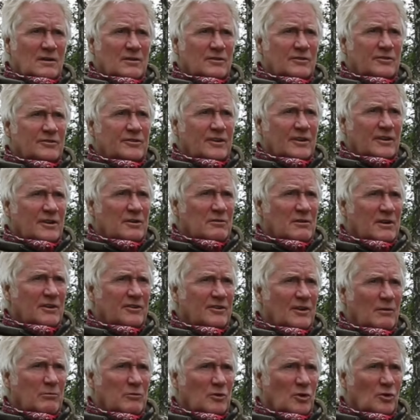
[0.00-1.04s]
stick their heads
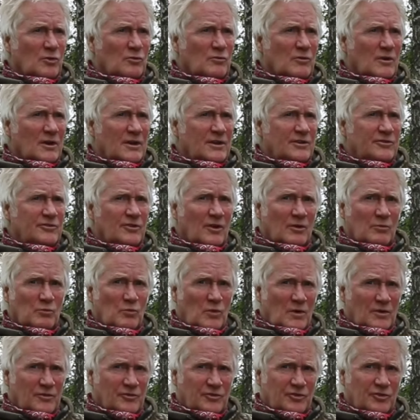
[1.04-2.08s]
up long range and
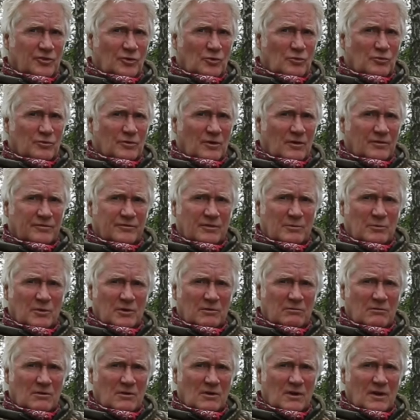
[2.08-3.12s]
1 short off to my
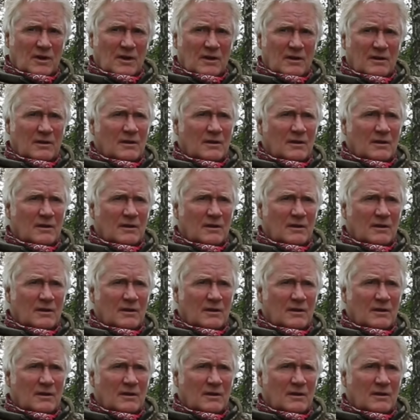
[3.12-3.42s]
right.